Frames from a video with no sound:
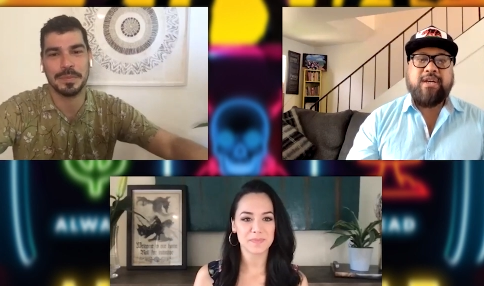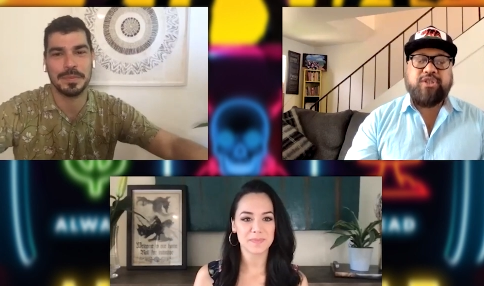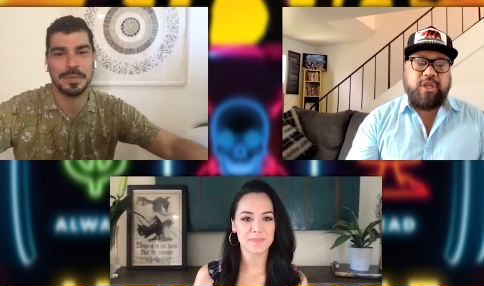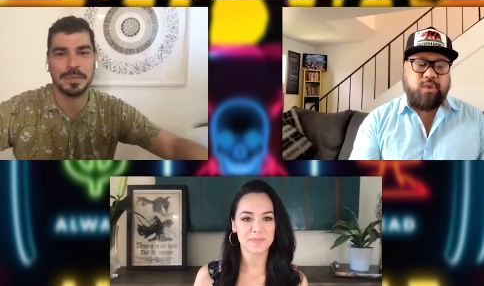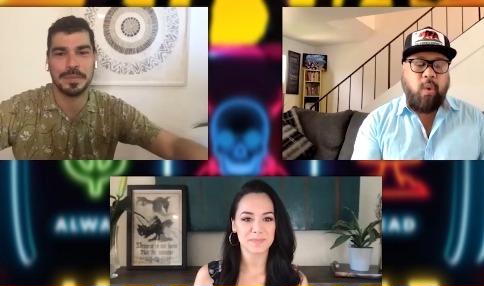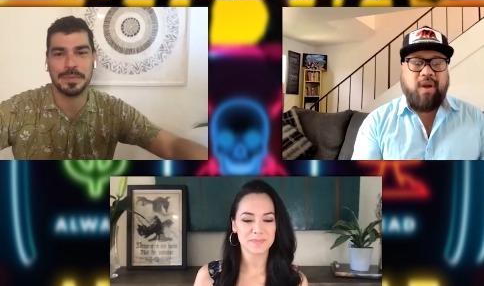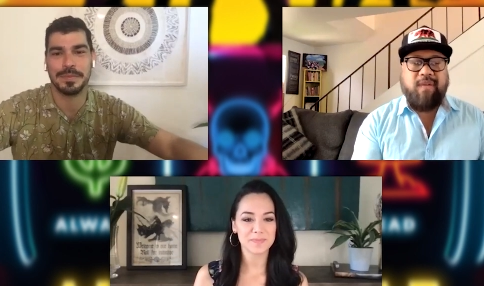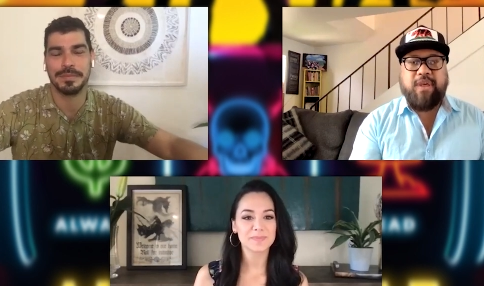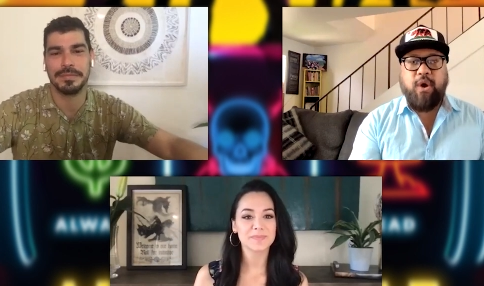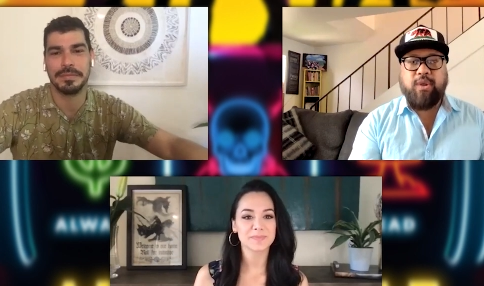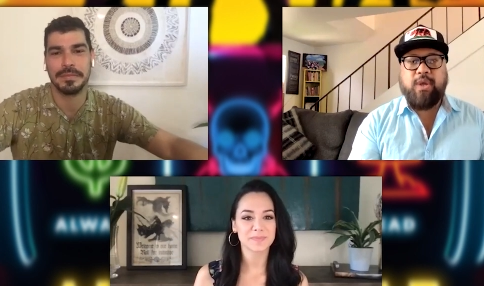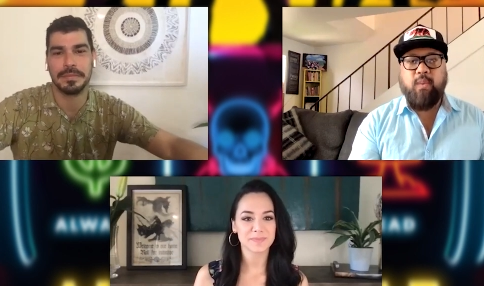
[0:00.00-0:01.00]
Speaker 1: she's one of the
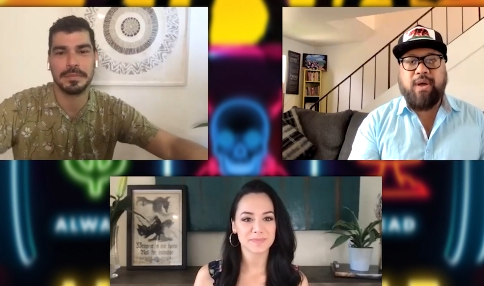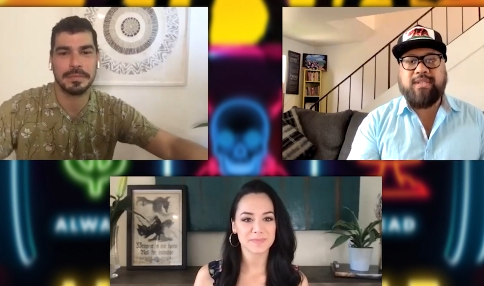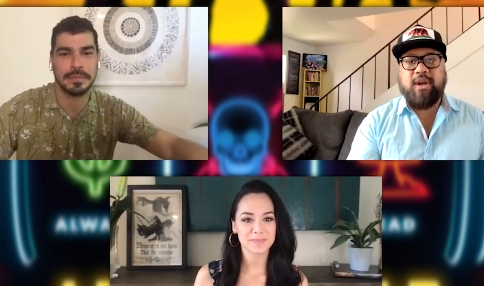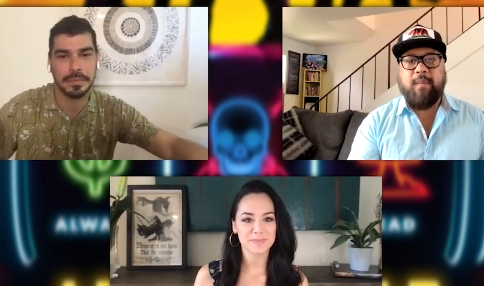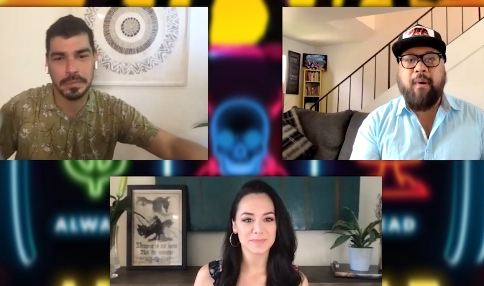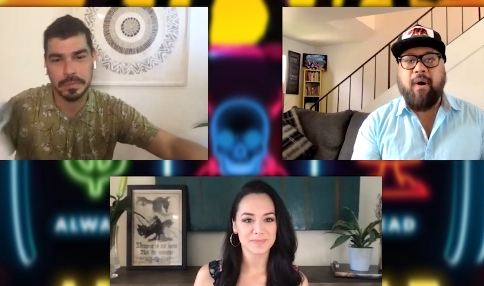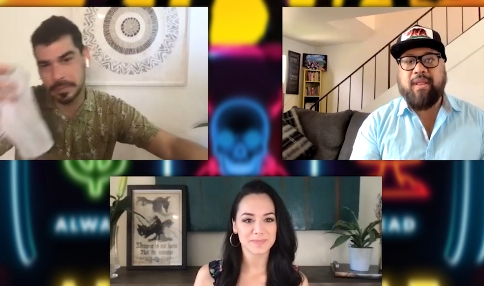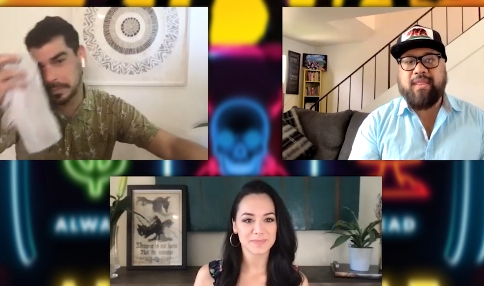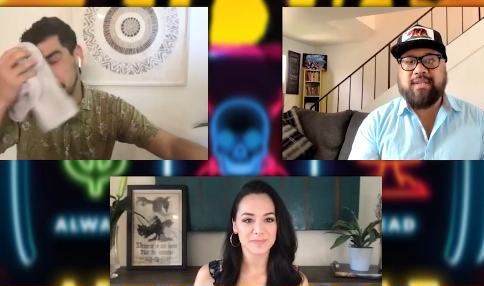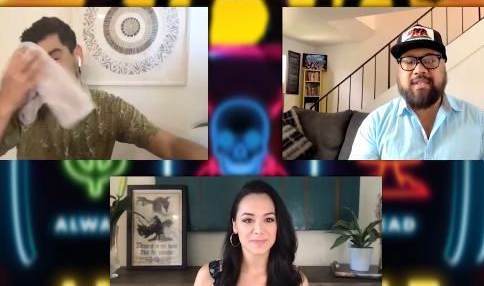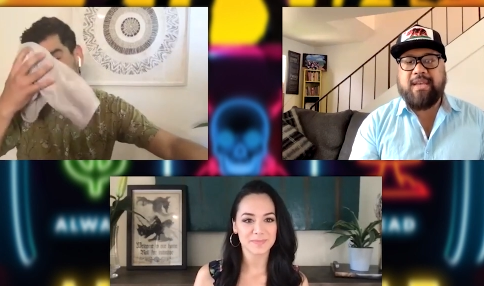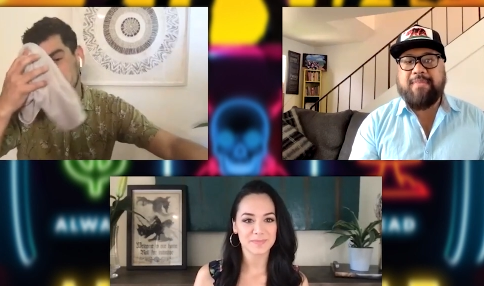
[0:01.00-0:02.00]
only ones that are part of
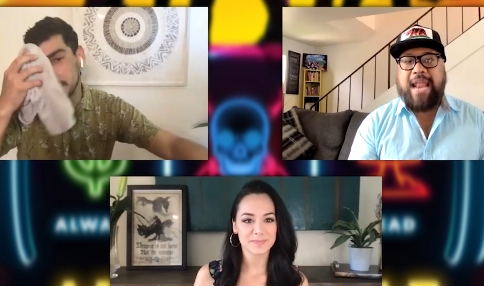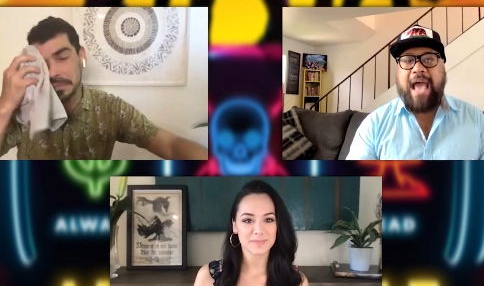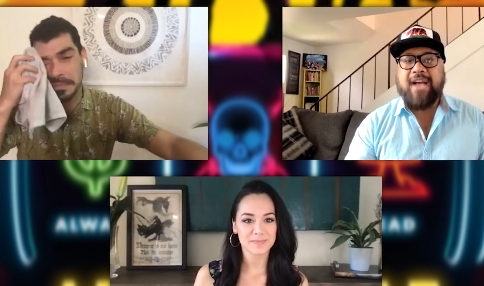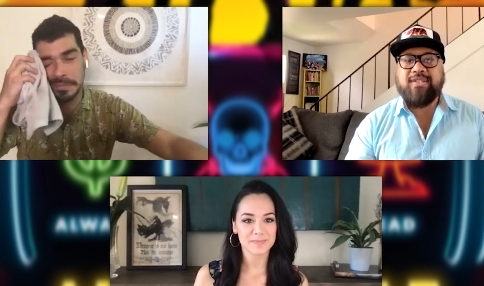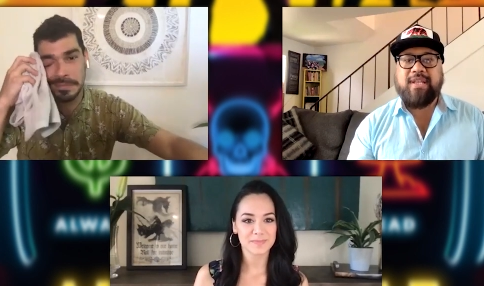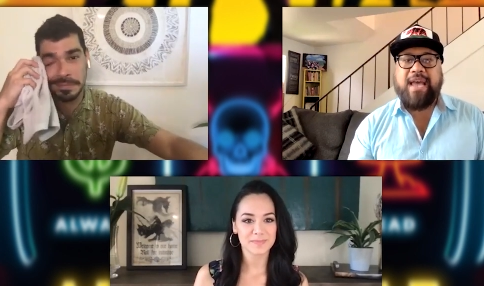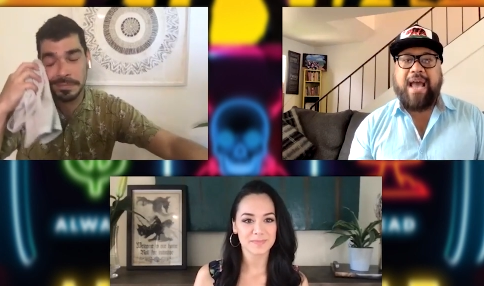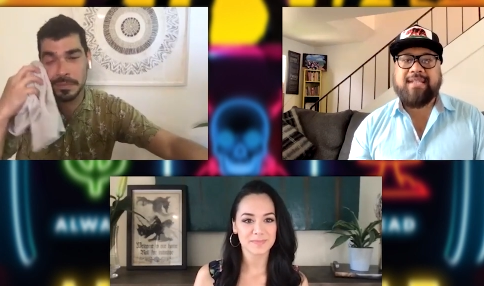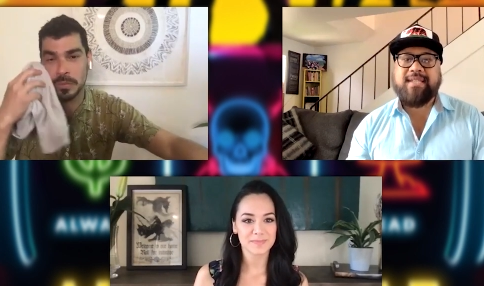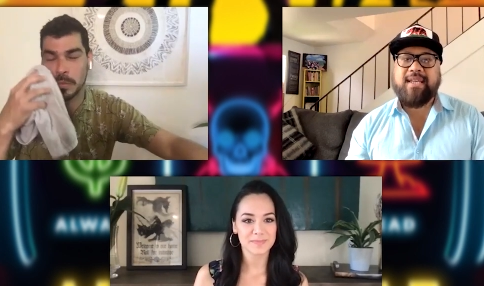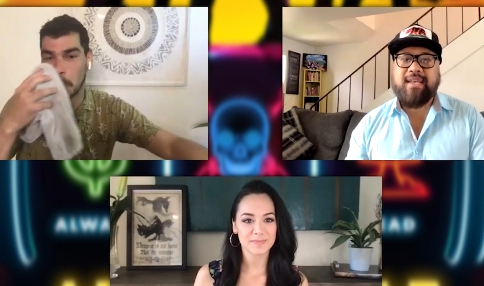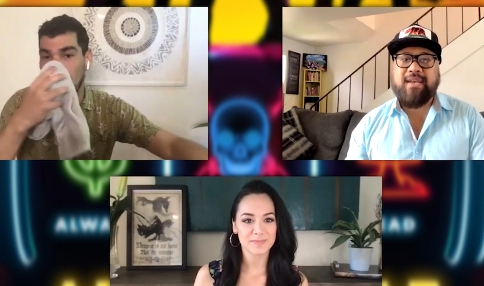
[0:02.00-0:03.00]
this team that actually
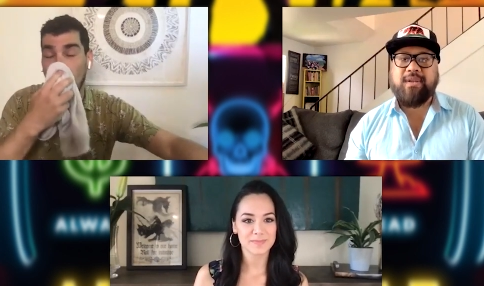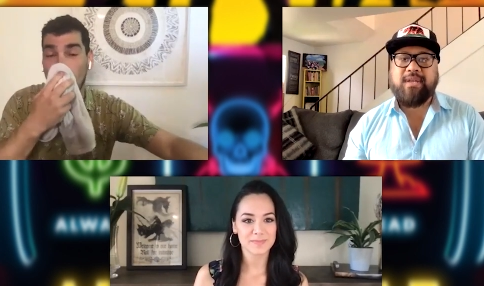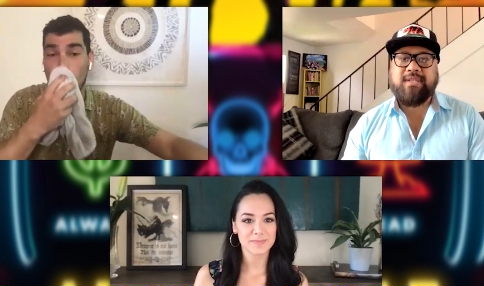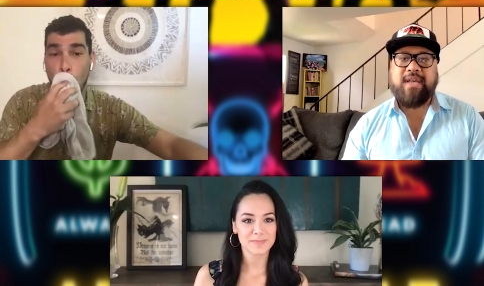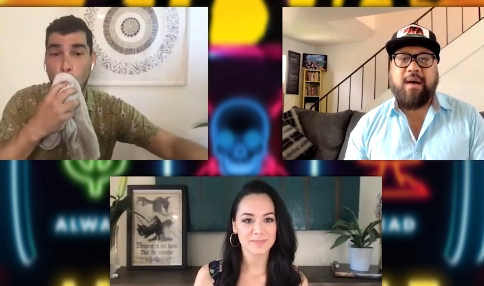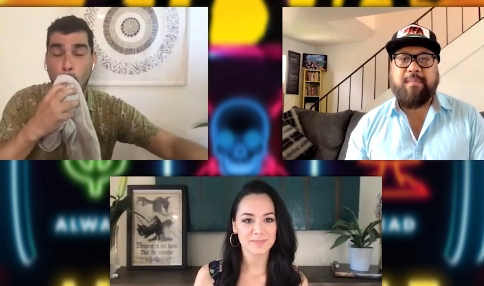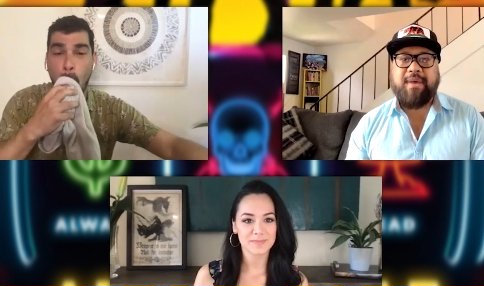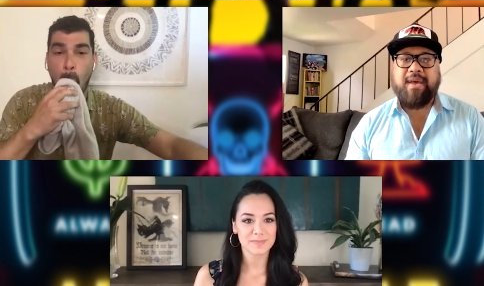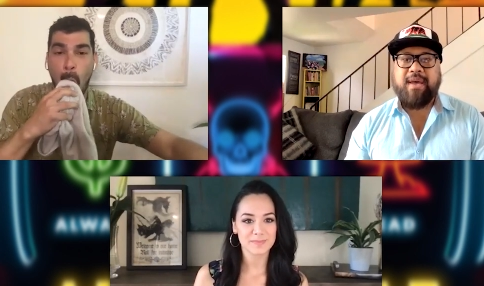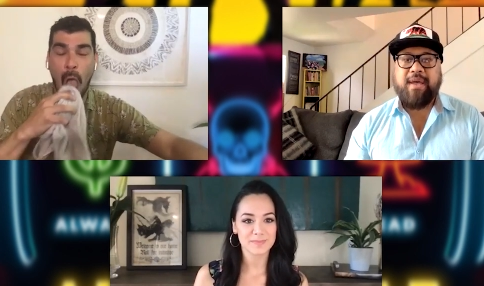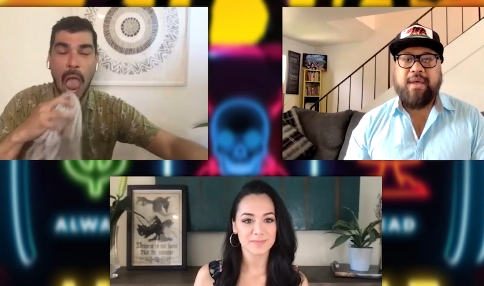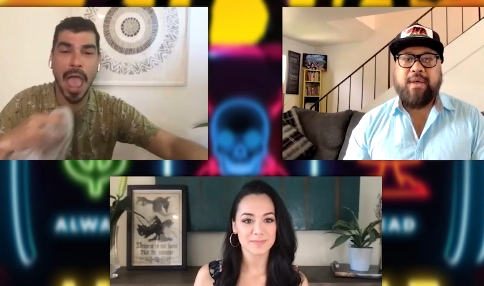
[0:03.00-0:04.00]
hasn't killed a
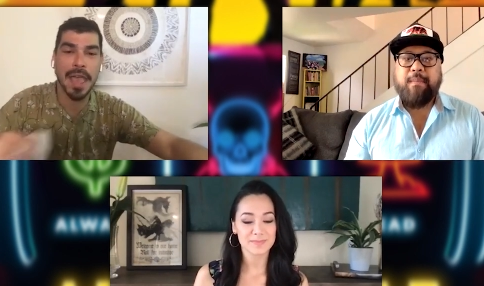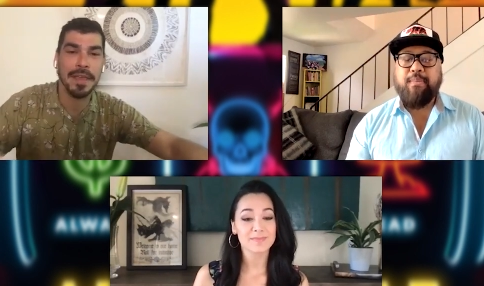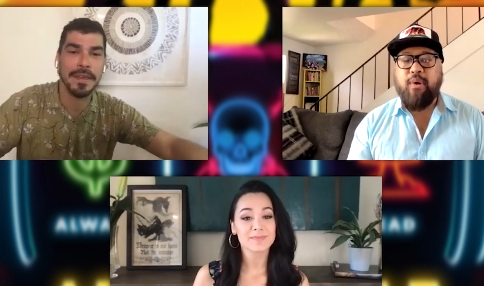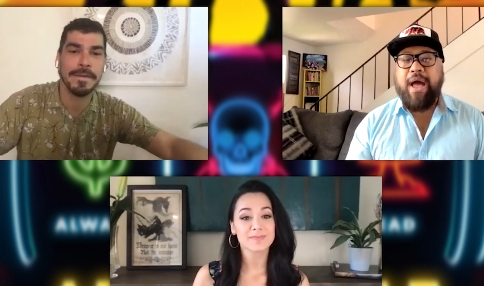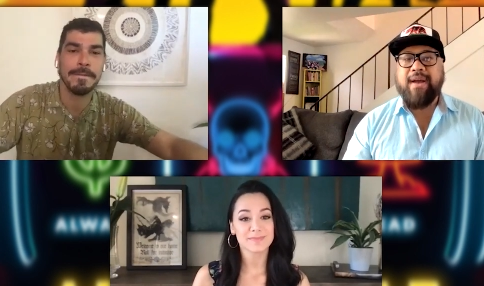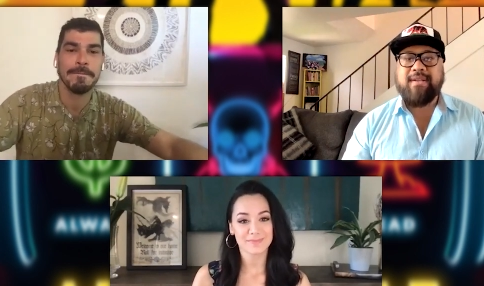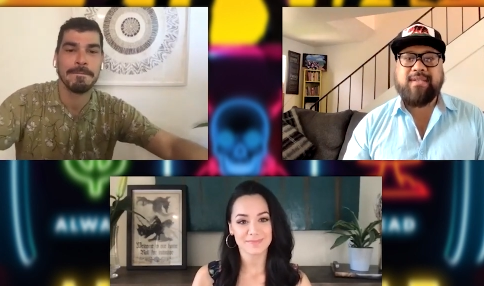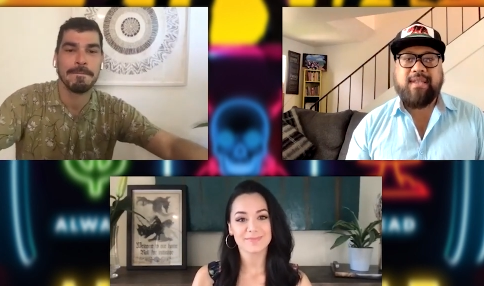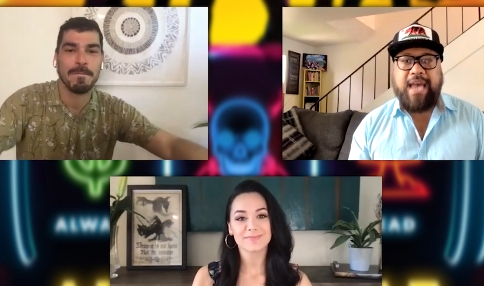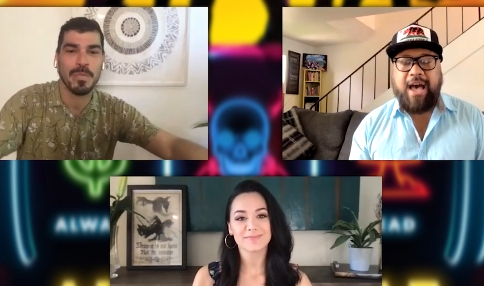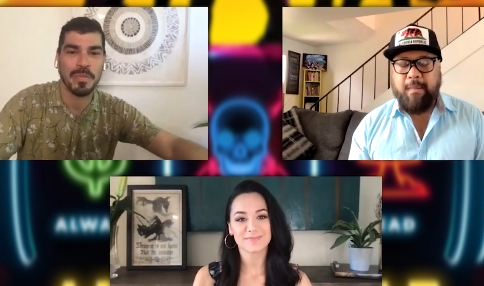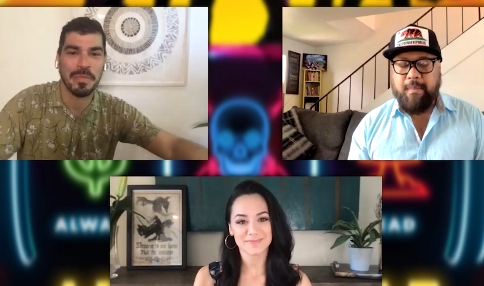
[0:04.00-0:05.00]
zombie prior to
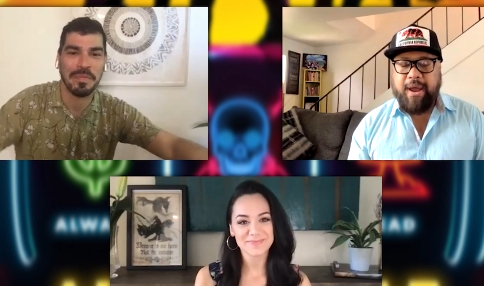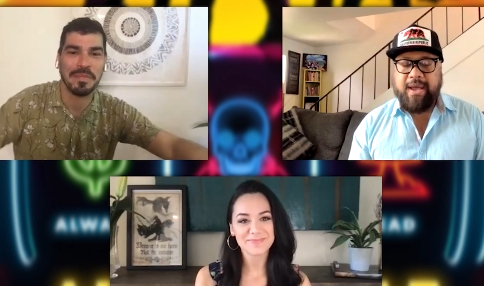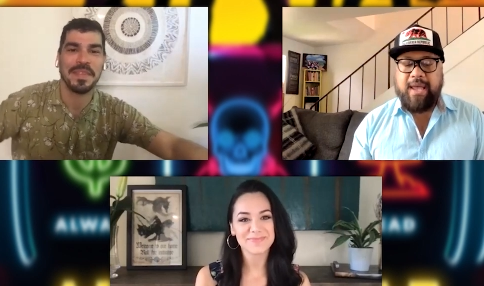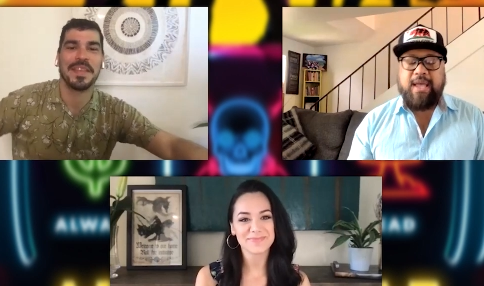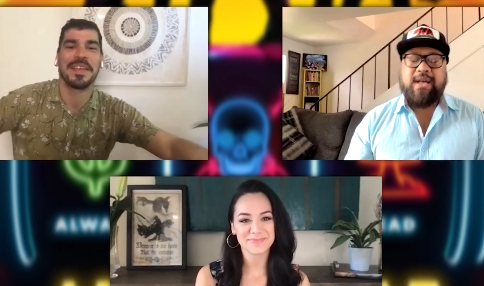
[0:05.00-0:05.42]
the outbreak.